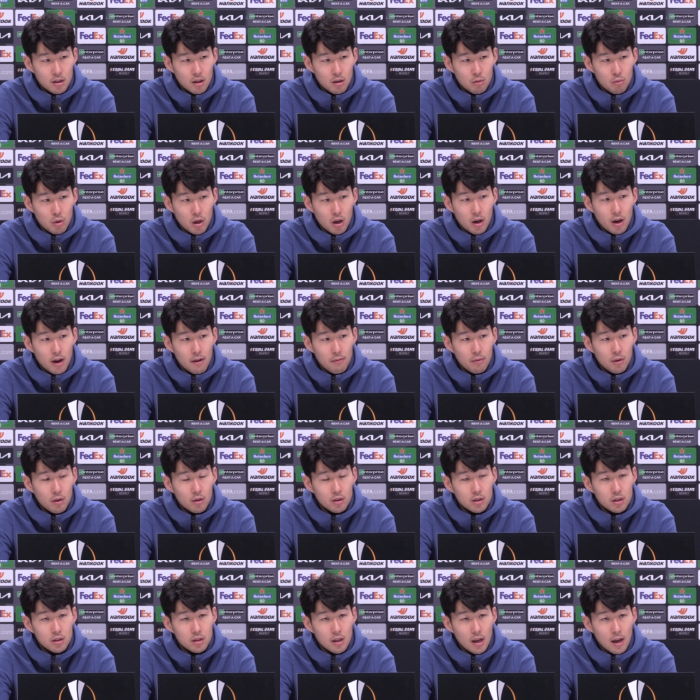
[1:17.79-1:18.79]
Uh, we are
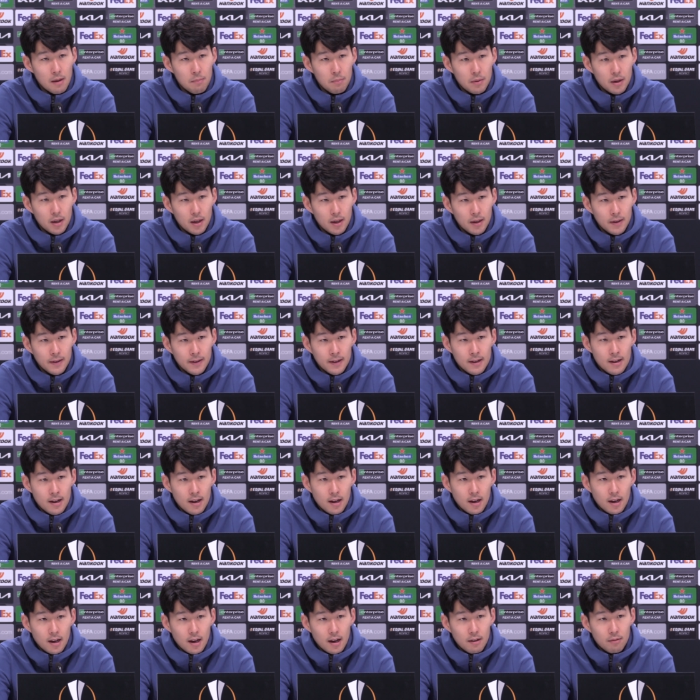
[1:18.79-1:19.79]
everyone is happy,
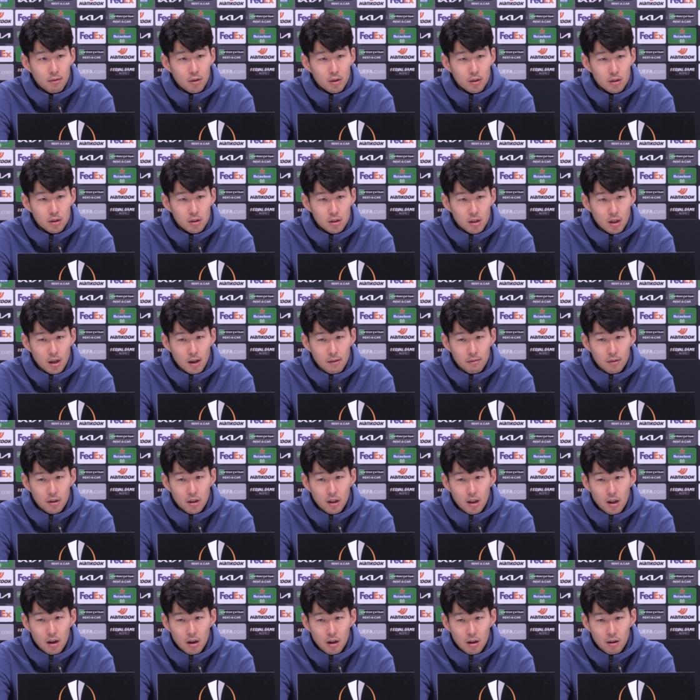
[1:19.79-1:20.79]
everyone is have a
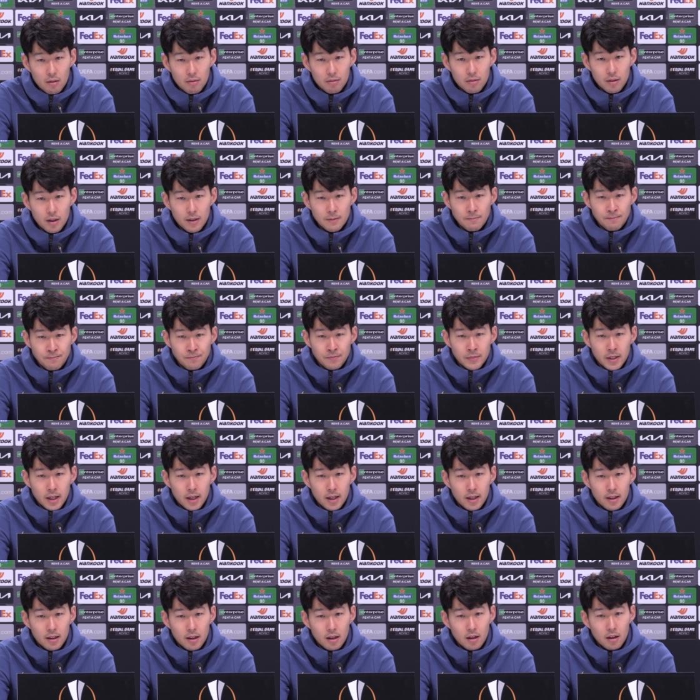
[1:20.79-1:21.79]
laugh,
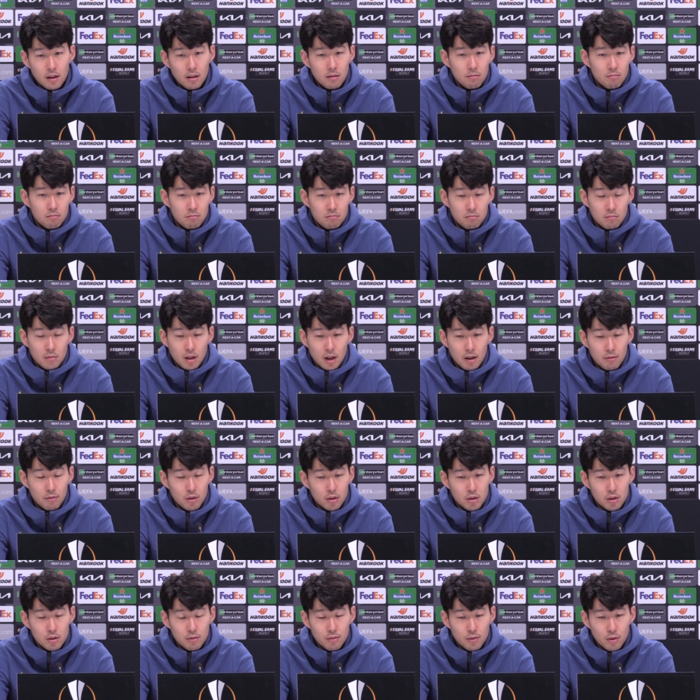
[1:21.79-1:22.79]
and then
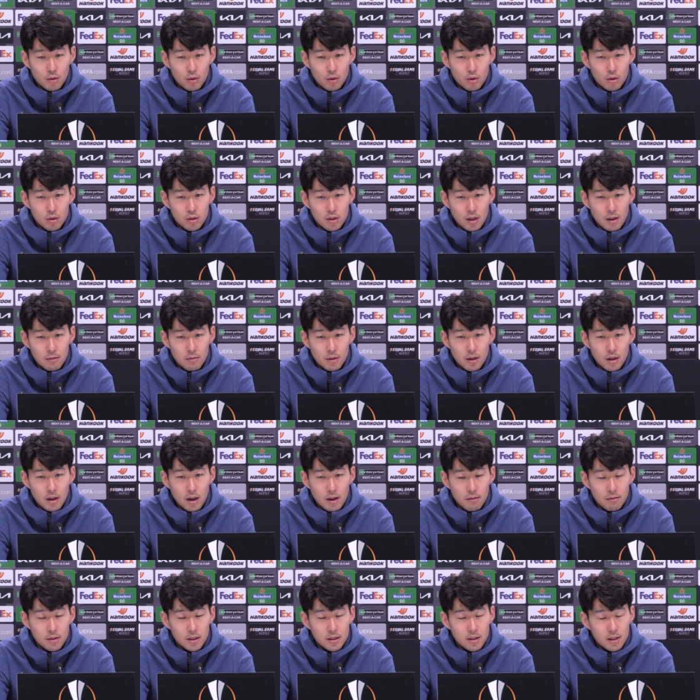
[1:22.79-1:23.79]
everyone is focused every
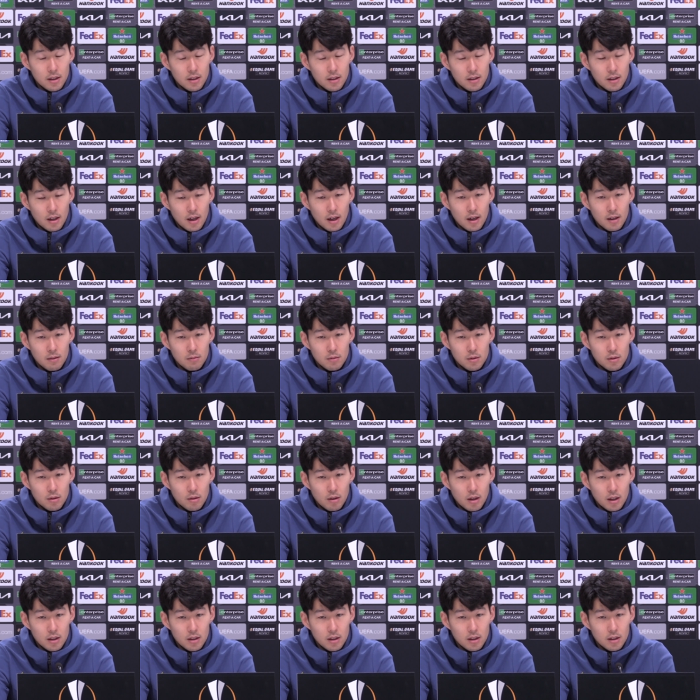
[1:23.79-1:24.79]
every single game.
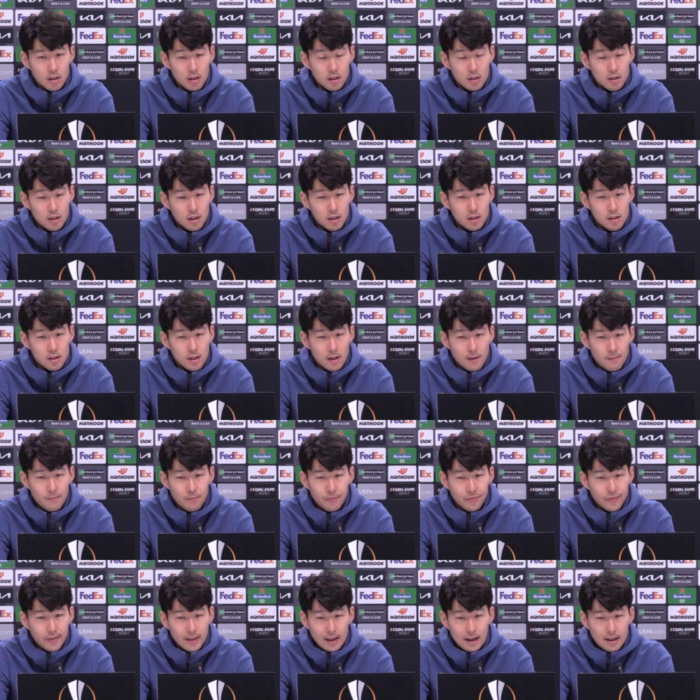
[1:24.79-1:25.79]
So I think this is,
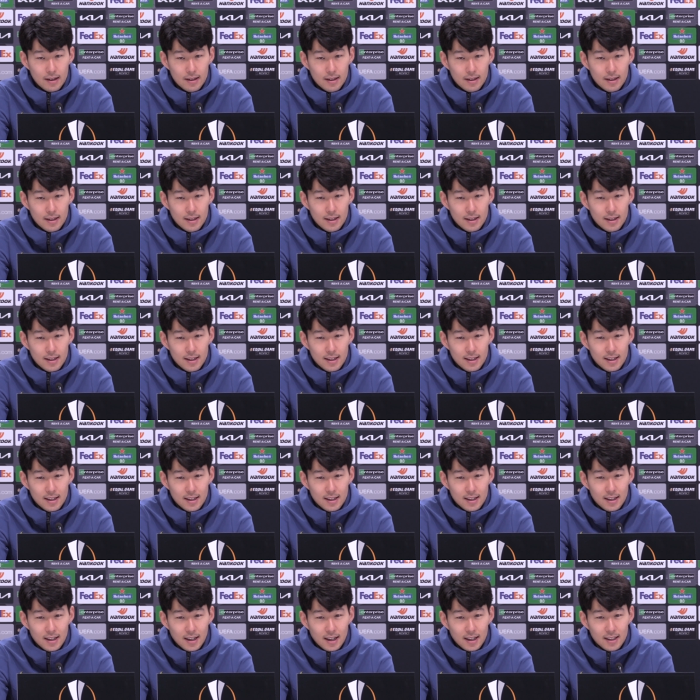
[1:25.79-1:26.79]

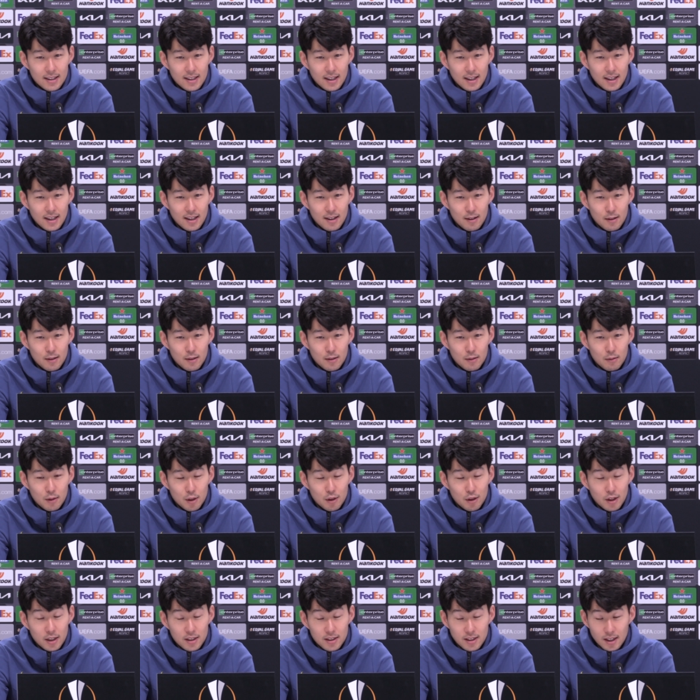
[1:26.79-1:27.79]
I think
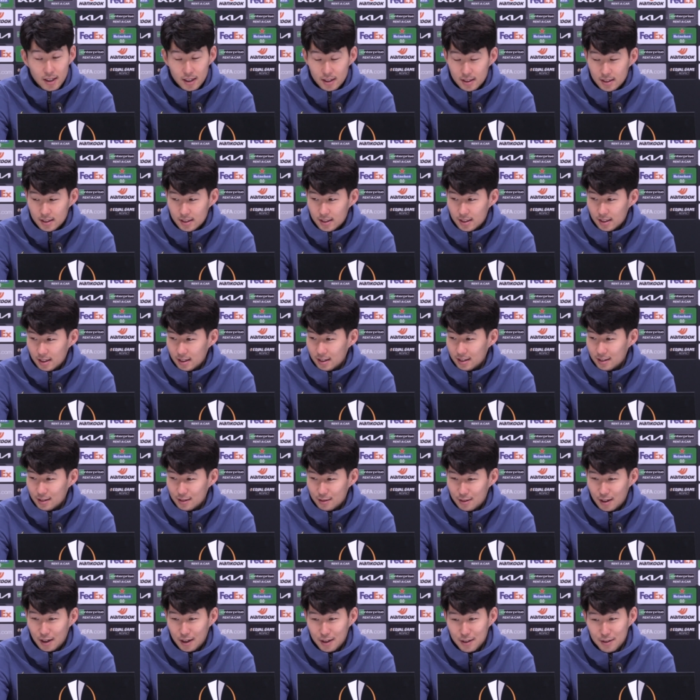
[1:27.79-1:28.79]
what should I say is
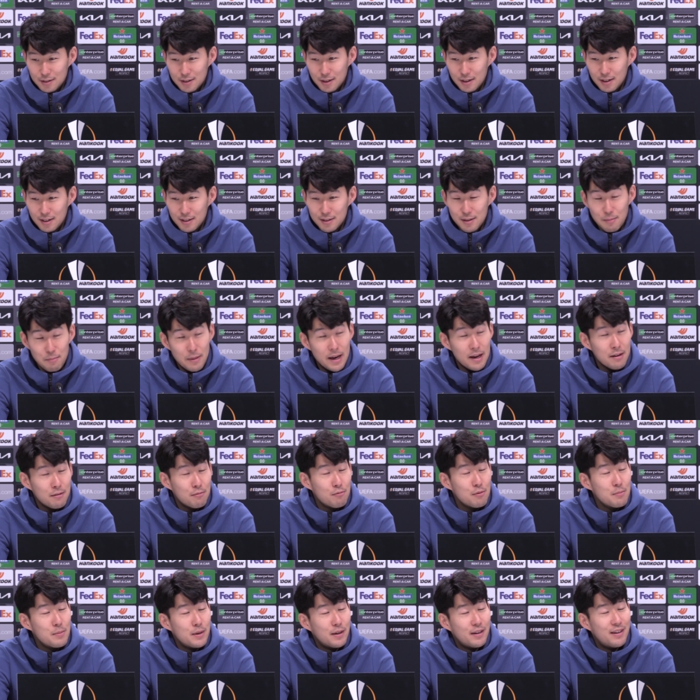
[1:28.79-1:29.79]
is, is a is a bad
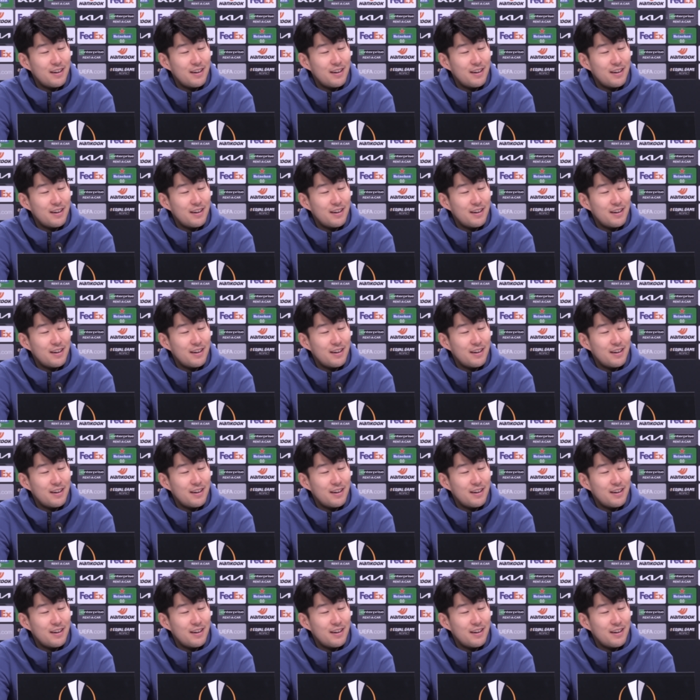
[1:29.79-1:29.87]
rumor.